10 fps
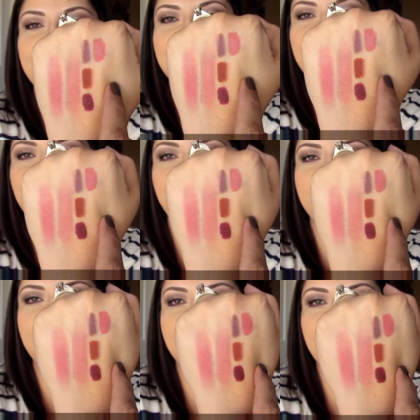it's so
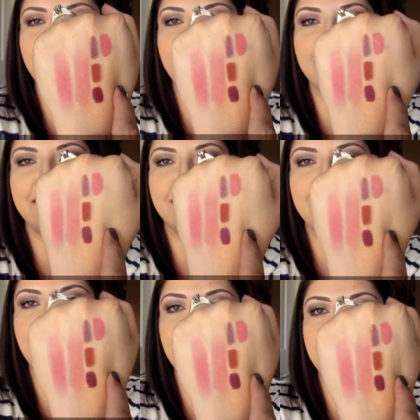pretty. I love it.
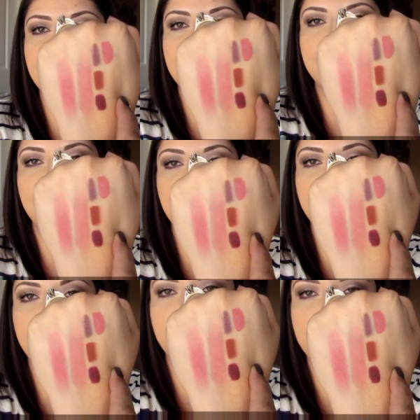Danny did
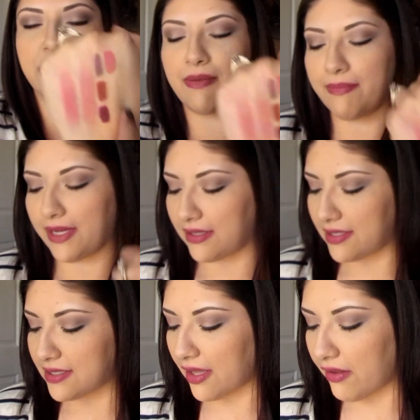such a good job making
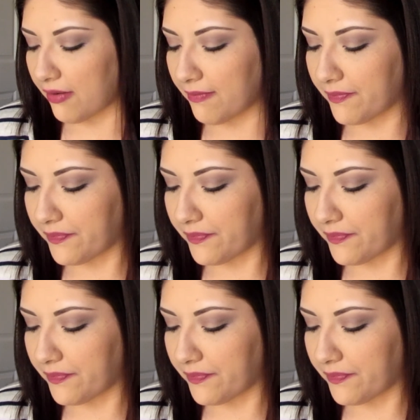this color.